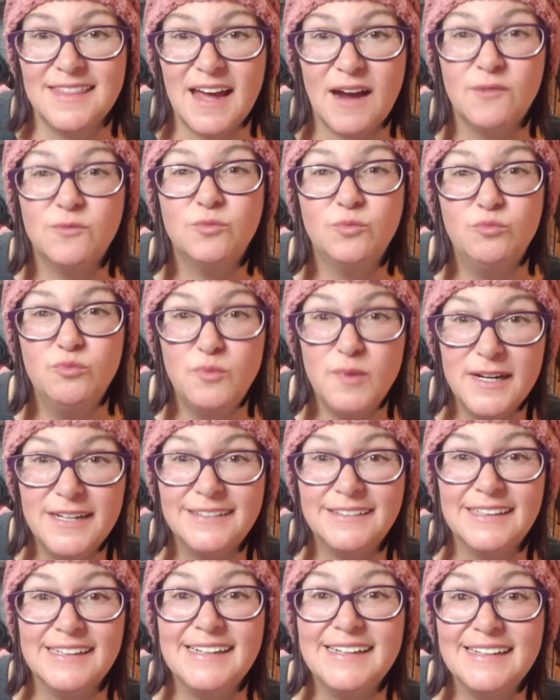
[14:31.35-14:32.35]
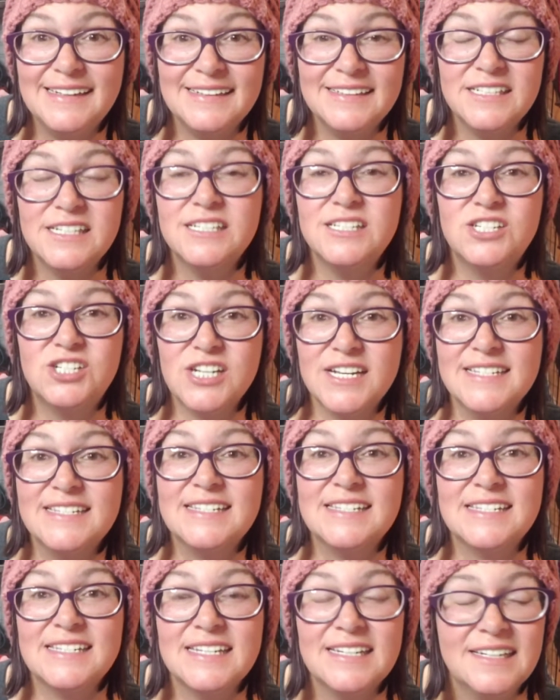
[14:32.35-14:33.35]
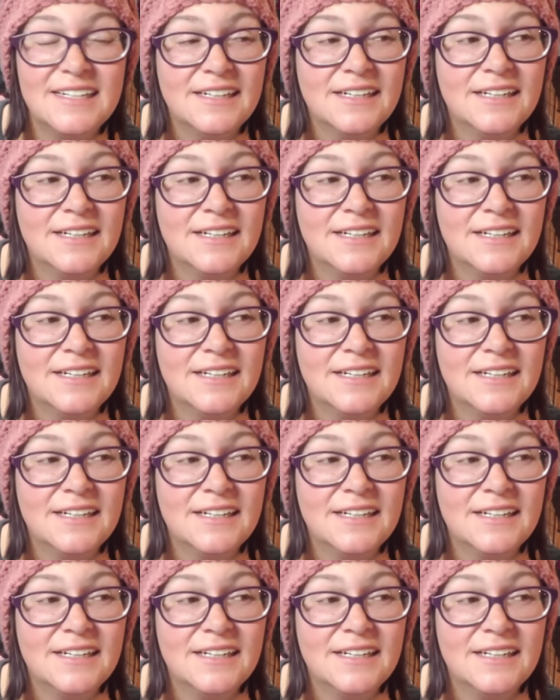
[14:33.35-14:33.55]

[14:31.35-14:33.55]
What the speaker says: that really just